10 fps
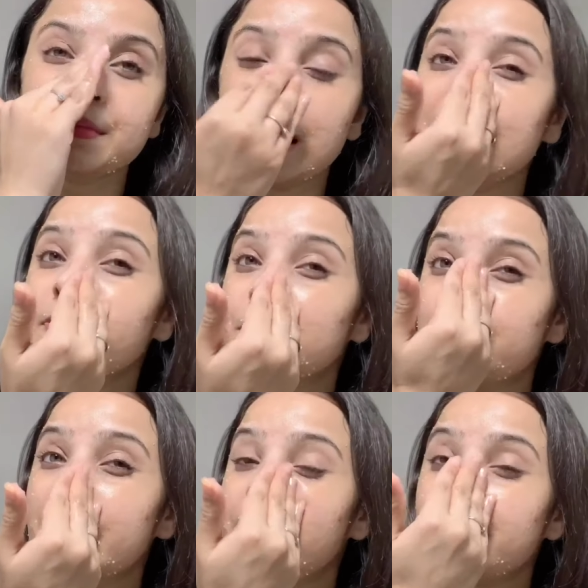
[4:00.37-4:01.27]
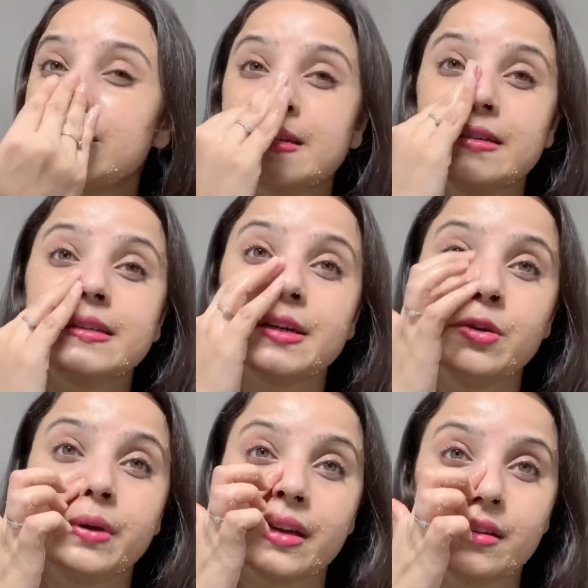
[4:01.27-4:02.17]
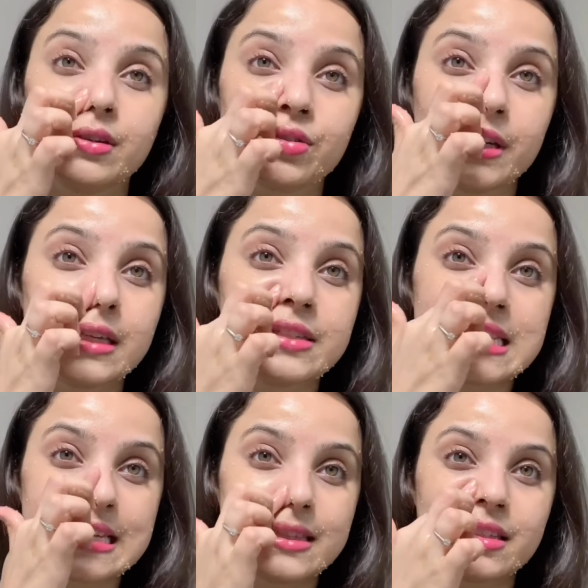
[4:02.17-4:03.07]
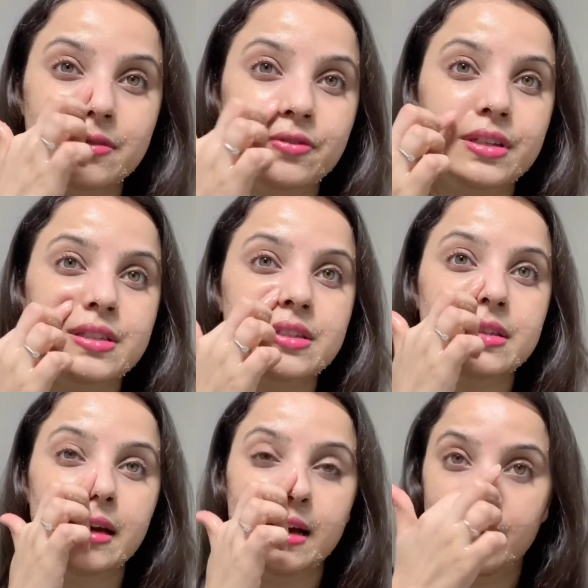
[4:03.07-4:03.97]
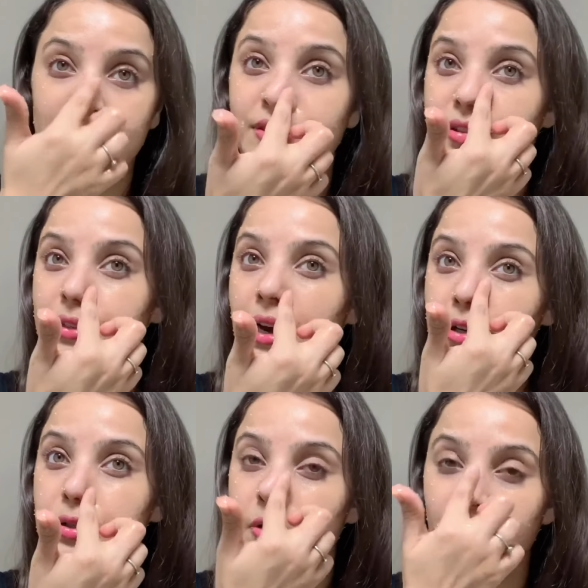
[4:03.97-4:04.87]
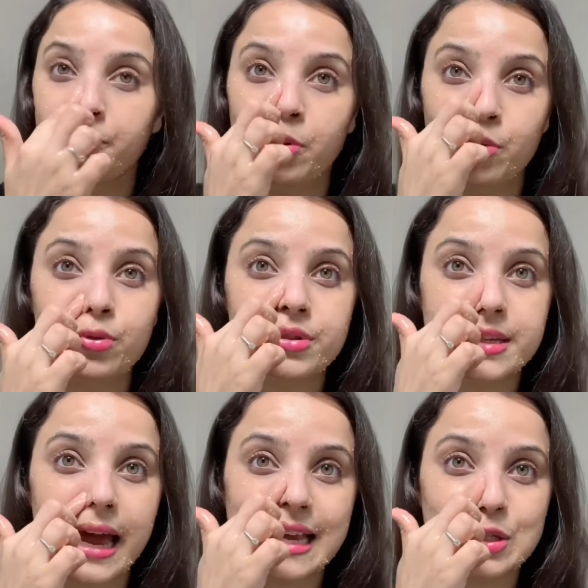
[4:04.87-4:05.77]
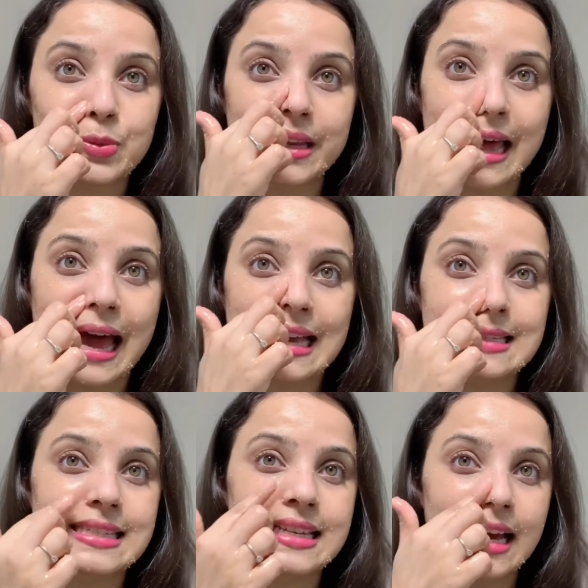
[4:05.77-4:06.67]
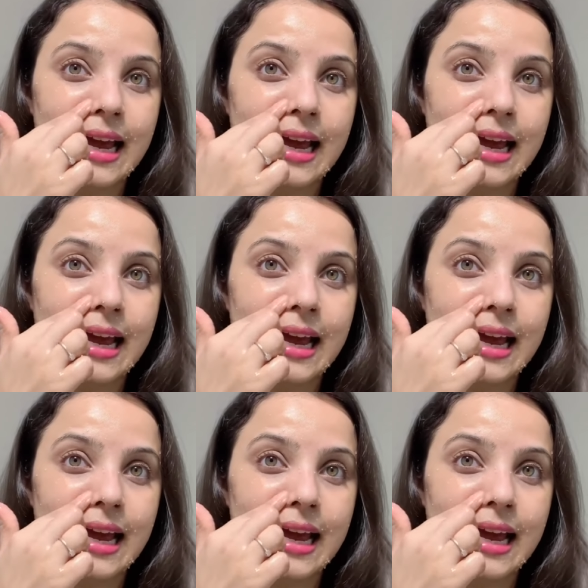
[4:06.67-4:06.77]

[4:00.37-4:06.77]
and if you do it every single day, you can literally see the difference in the reduction of pores as well as